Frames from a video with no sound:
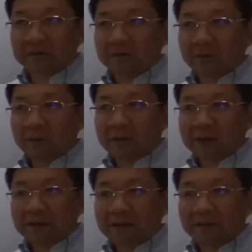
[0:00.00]
What are
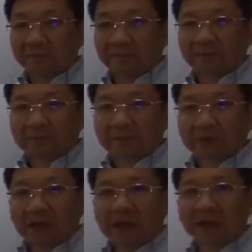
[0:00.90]
these
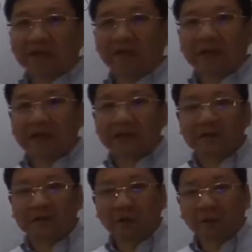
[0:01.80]
kind of fractions
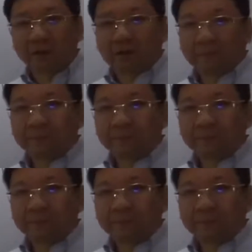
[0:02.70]
called?